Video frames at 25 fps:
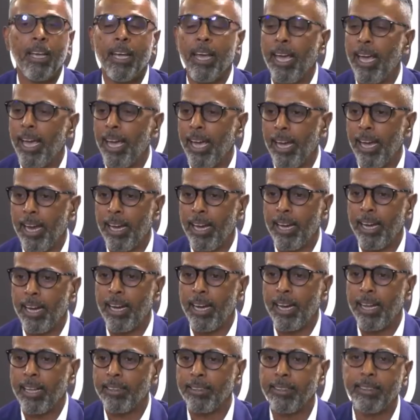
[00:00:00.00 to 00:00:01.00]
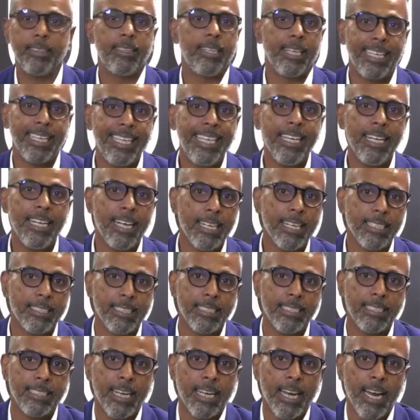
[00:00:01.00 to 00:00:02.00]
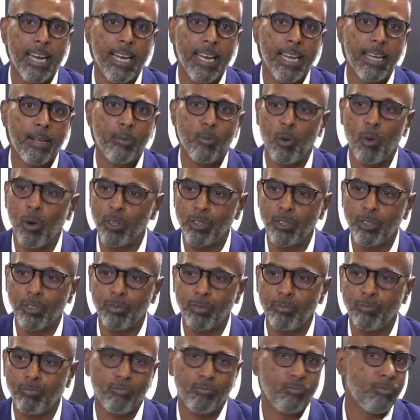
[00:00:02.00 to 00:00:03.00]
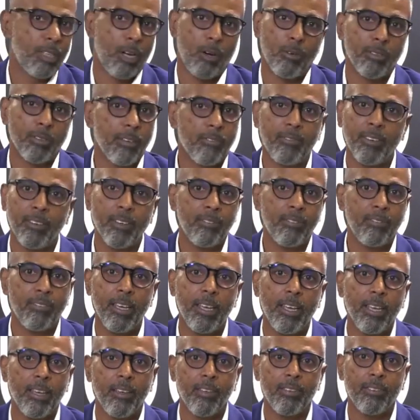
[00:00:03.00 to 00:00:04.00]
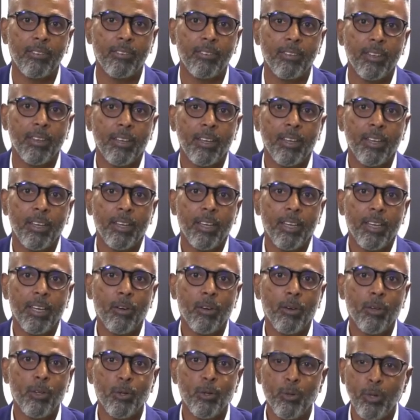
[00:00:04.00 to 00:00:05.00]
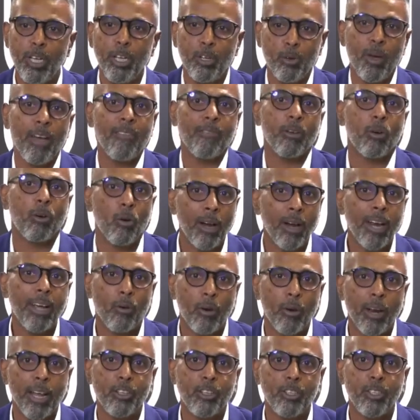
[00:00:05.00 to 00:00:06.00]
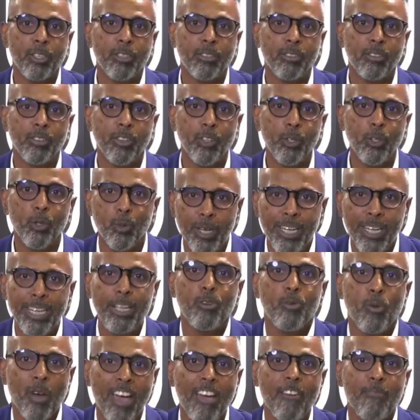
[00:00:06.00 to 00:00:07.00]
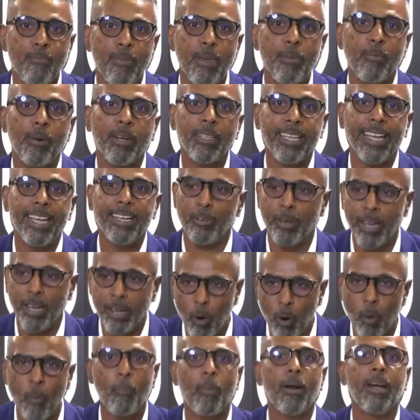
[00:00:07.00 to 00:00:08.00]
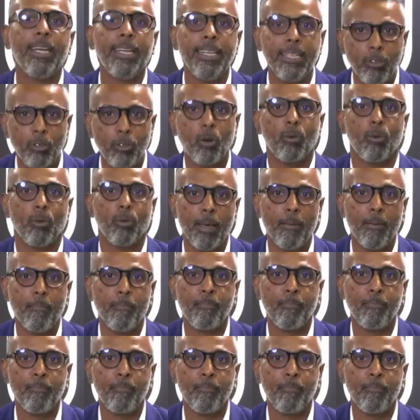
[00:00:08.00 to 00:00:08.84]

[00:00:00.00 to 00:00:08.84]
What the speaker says: And the key lessons that I learned was, now the first thing is, you need to have the correct connections. You need to have people that you can openly talk to them.